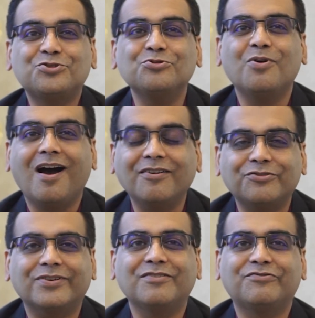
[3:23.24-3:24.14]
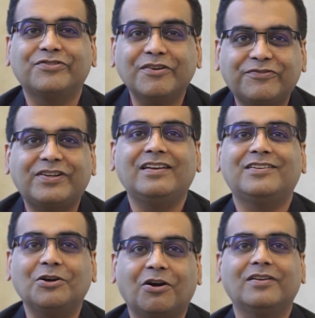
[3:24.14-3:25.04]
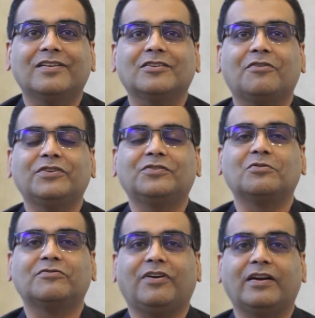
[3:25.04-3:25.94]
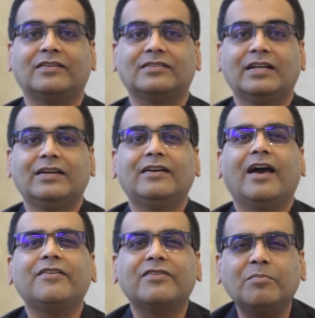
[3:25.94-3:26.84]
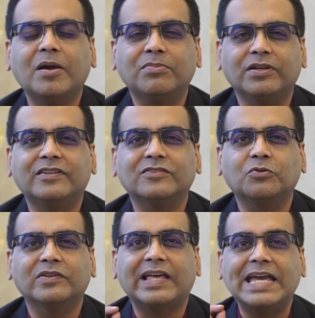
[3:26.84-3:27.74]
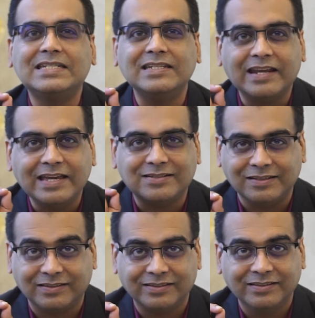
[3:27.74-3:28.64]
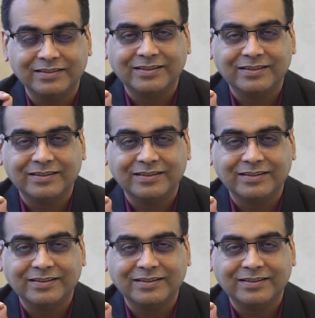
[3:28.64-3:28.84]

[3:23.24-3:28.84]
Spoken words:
$250 of his own funds. And remember, this was 1880s.